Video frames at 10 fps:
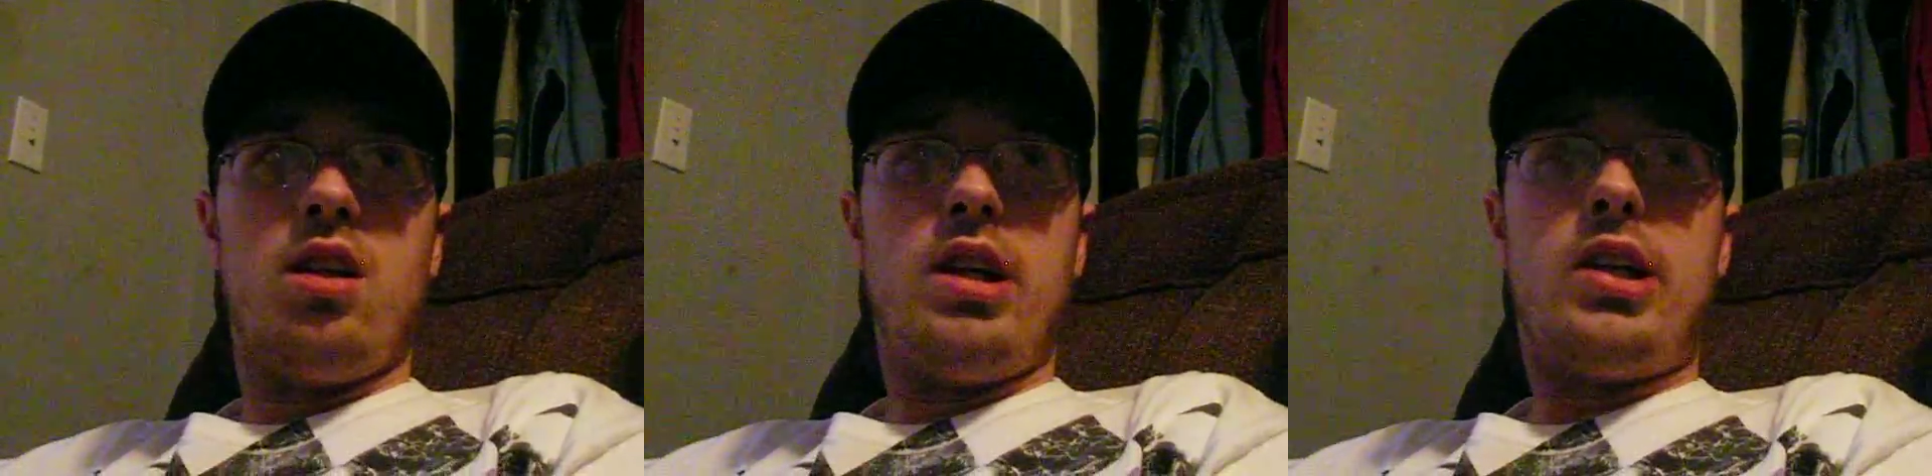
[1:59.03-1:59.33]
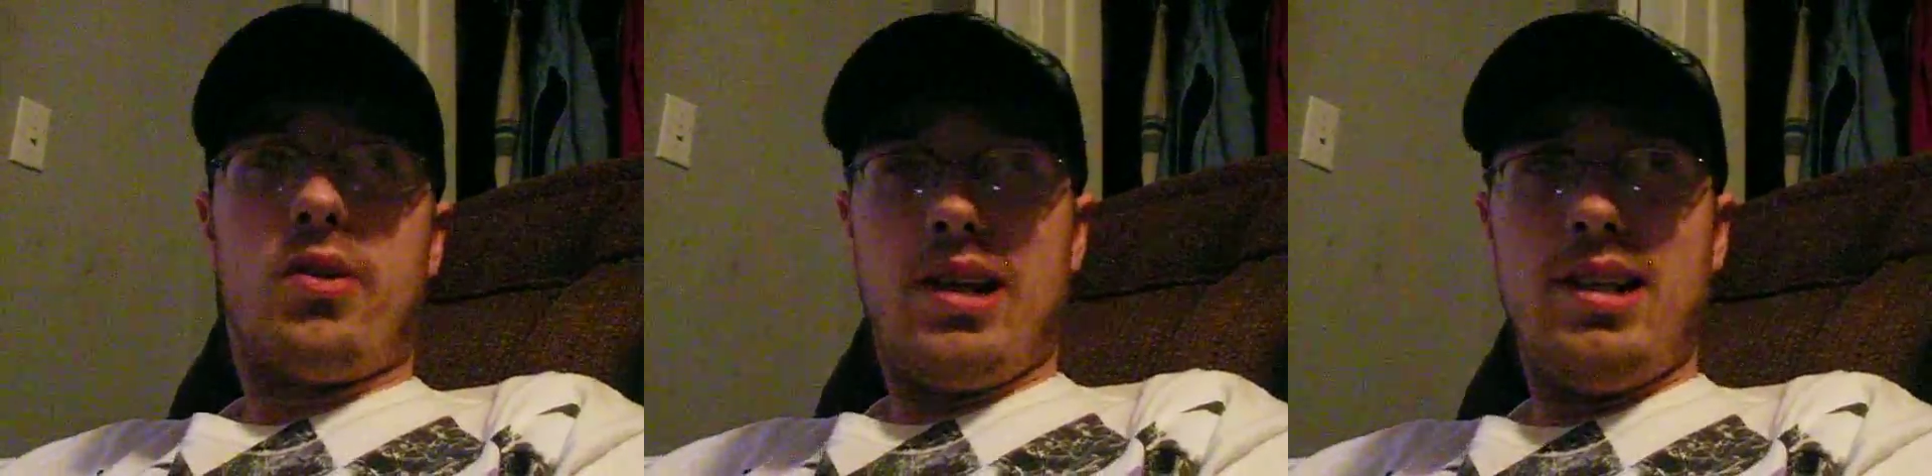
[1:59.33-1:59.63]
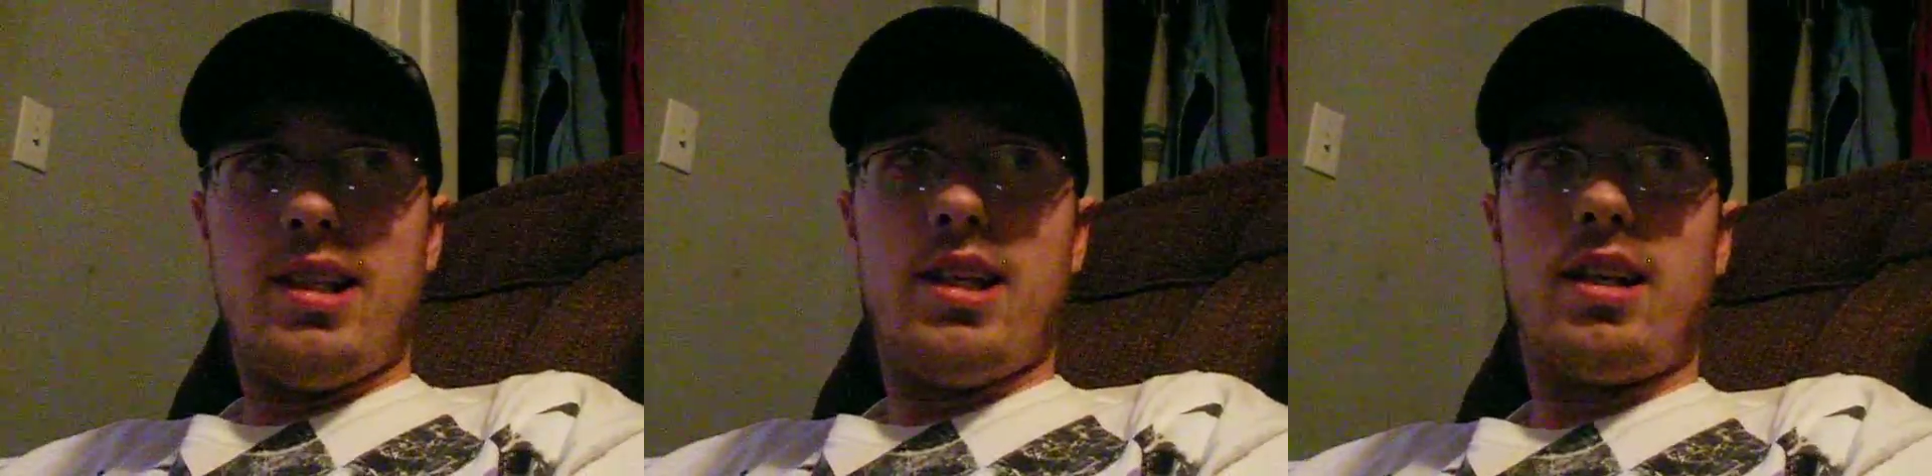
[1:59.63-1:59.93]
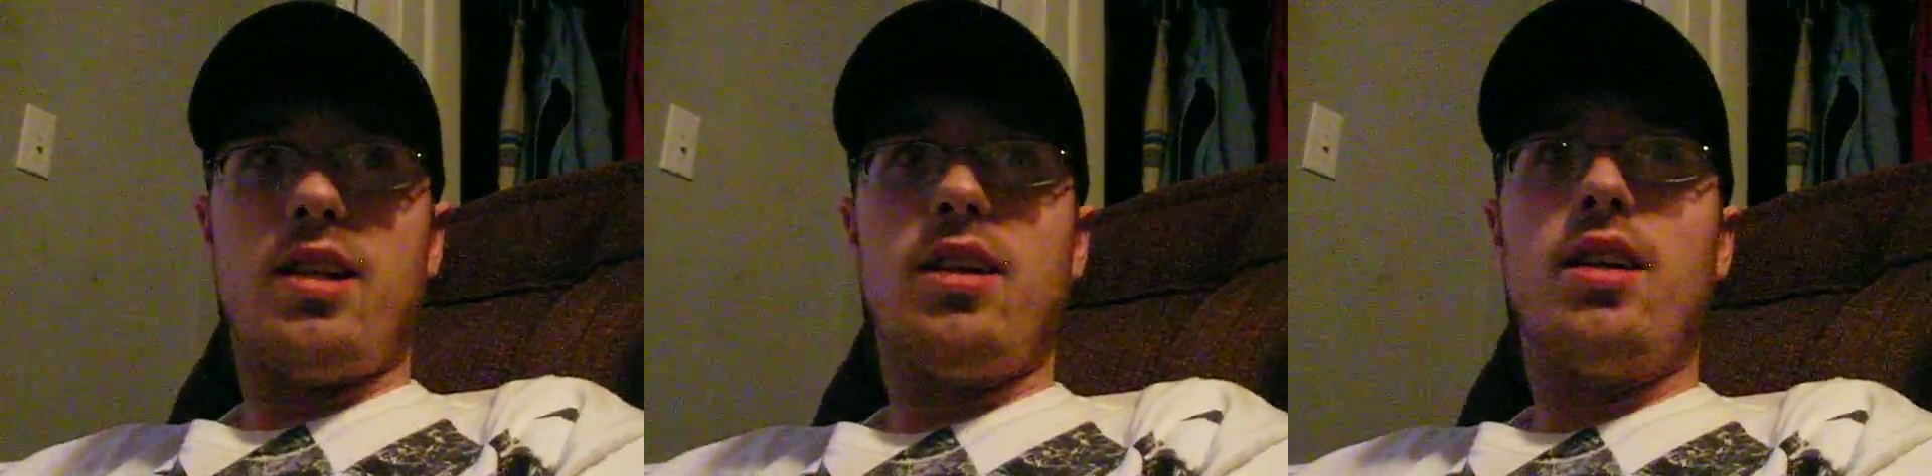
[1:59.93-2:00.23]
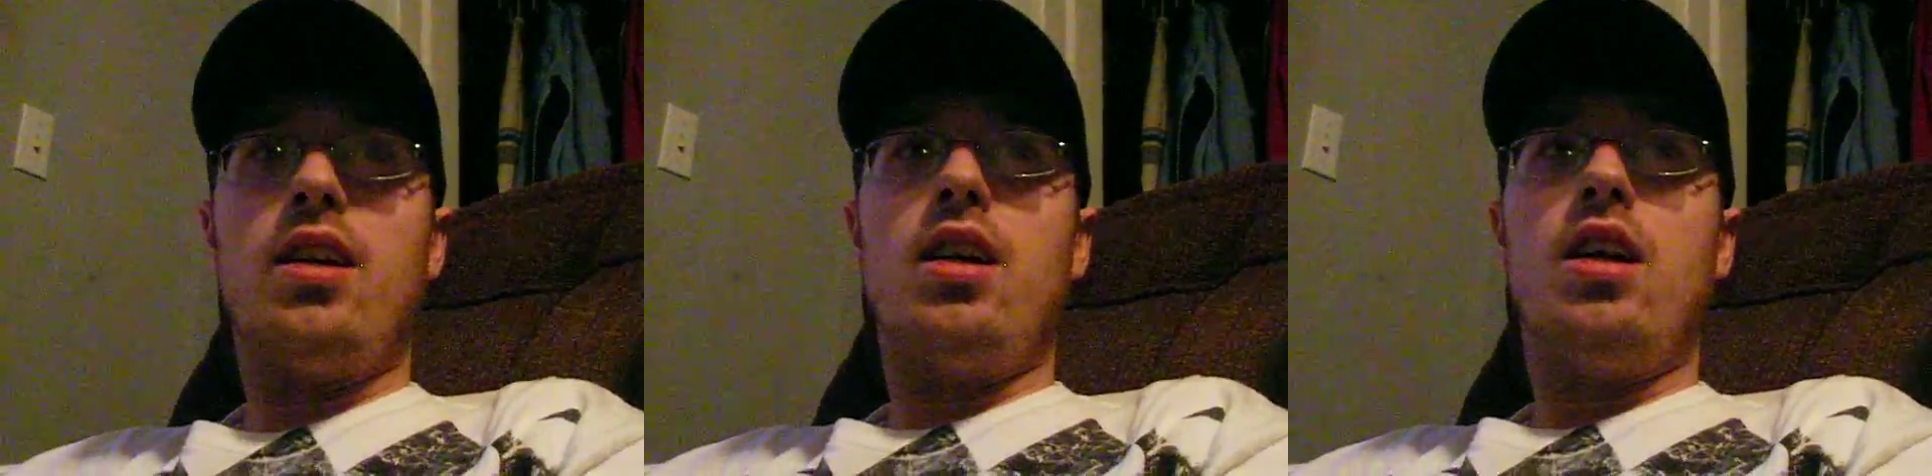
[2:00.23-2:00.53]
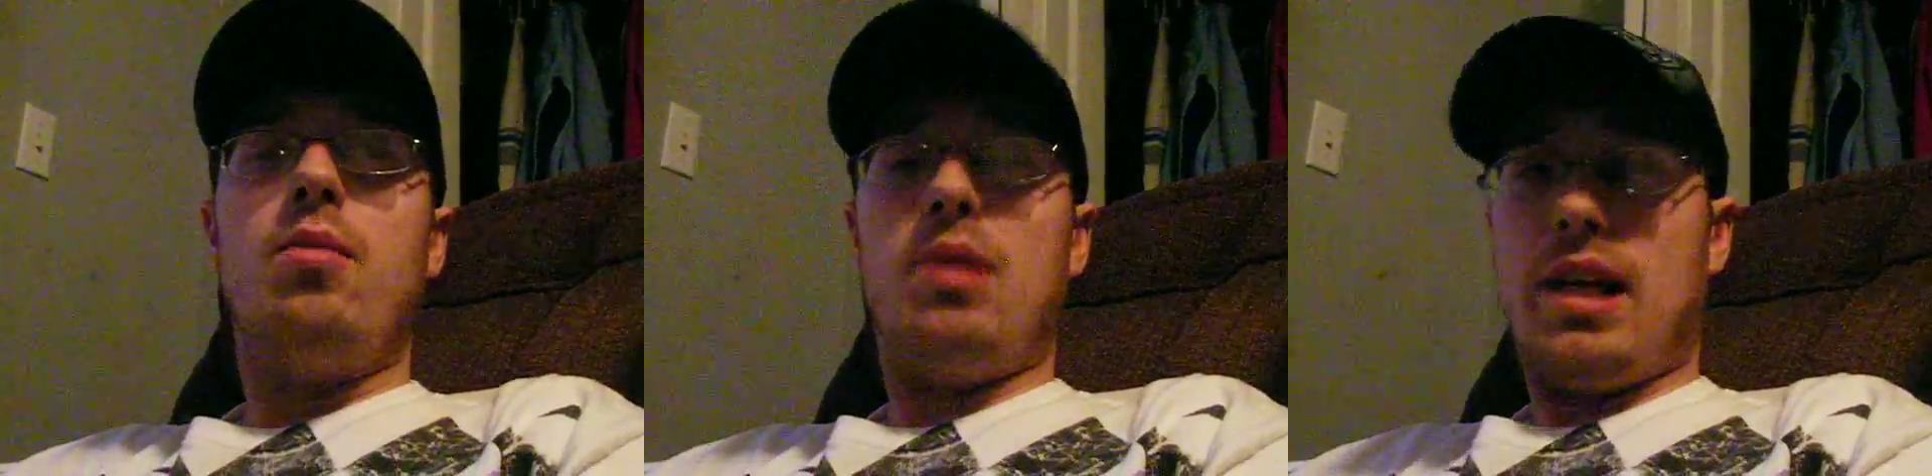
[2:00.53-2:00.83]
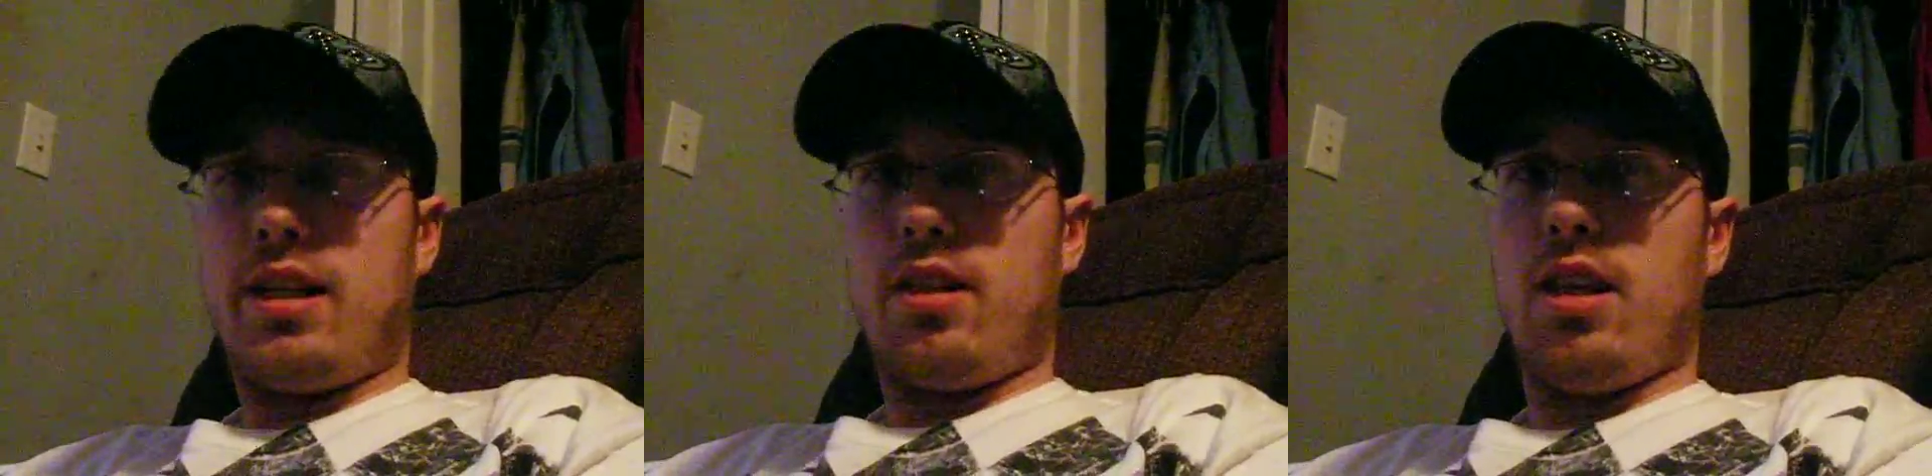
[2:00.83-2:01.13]
green deck
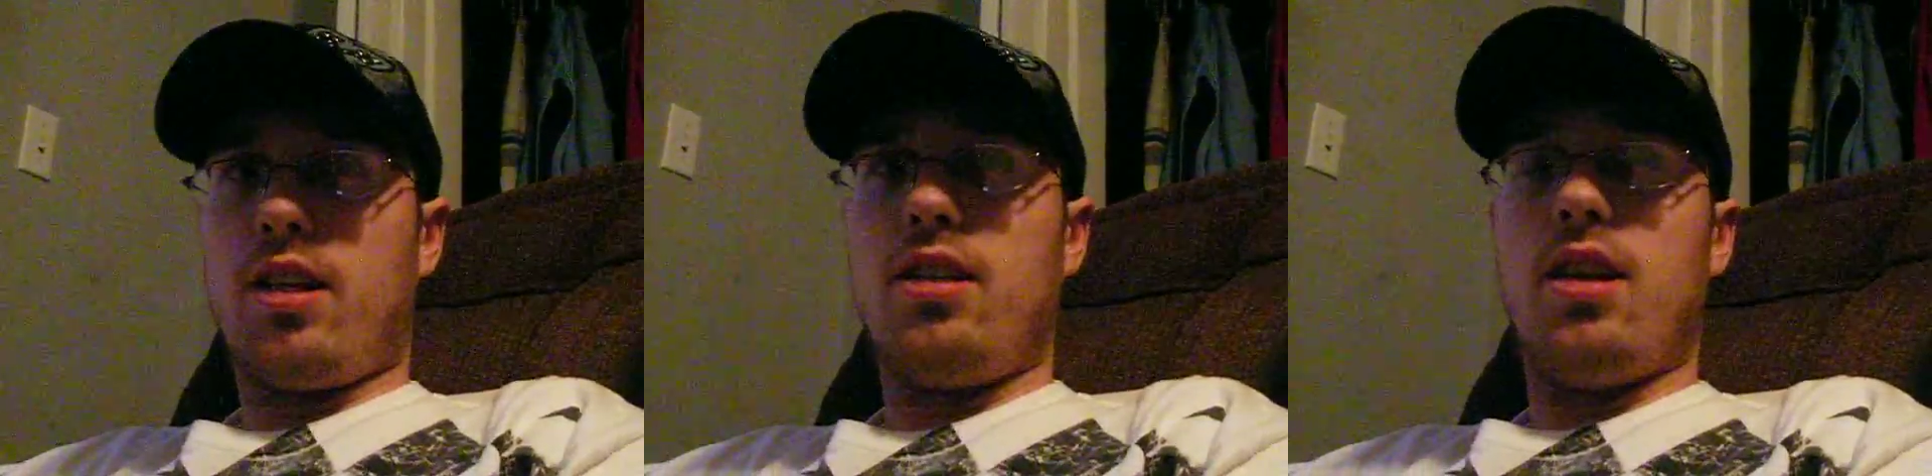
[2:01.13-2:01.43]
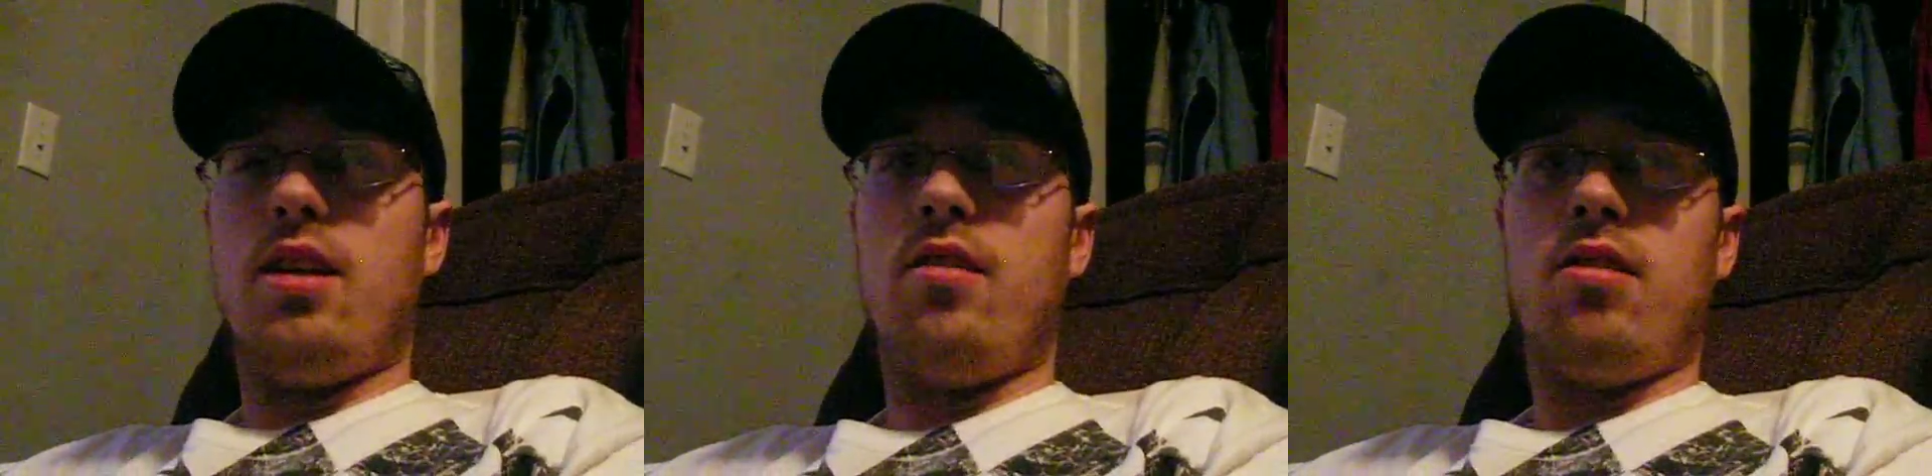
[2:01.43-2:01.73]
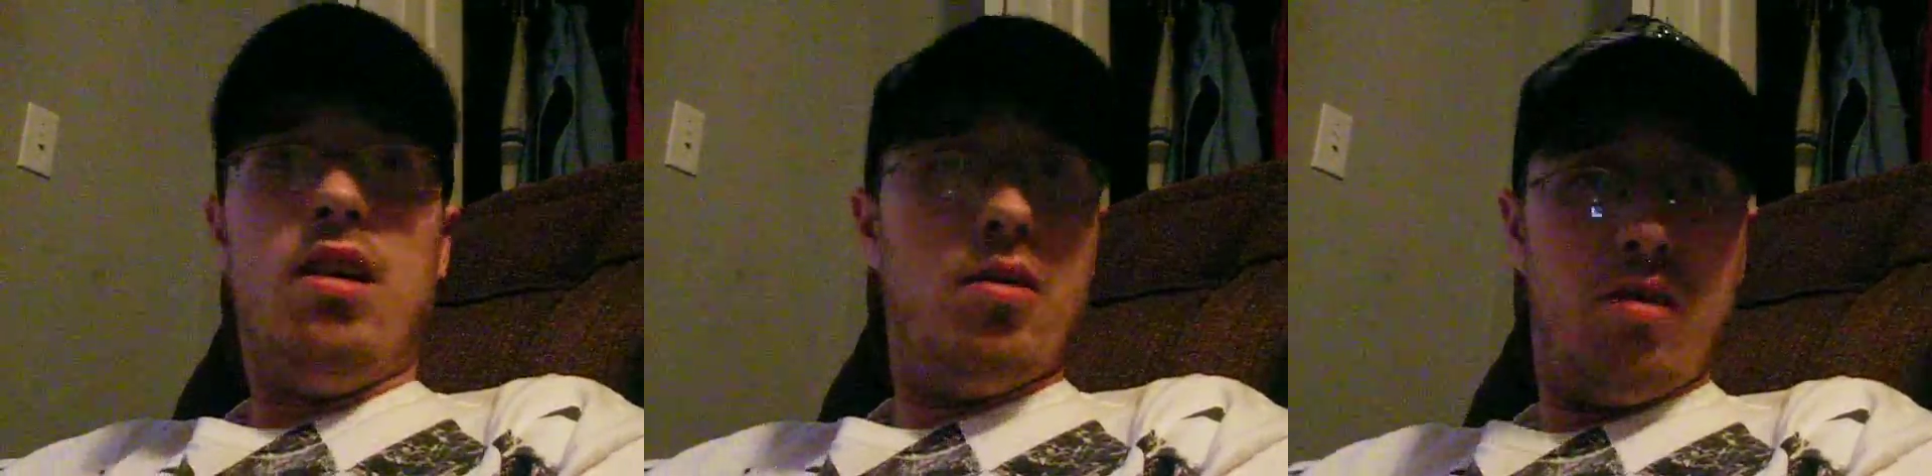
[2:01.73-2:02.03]
Black deck does. It was